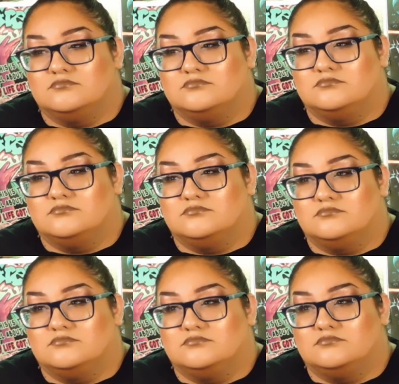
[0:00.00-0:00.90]

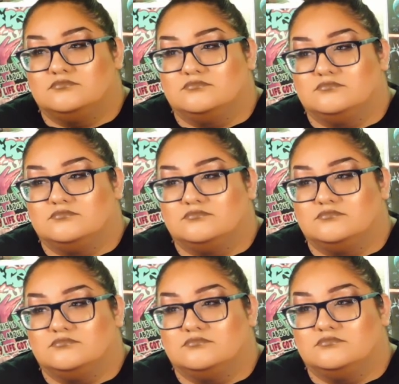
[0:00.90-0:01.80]

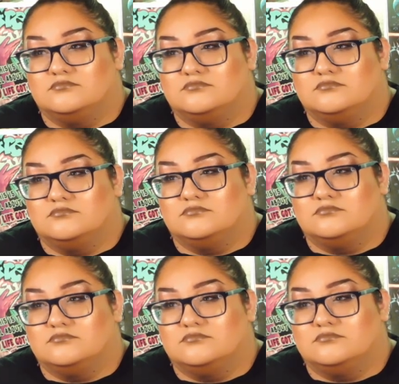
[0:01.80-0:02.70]

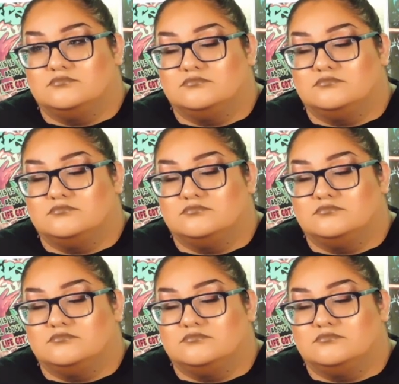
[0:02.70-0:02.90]
[no speech]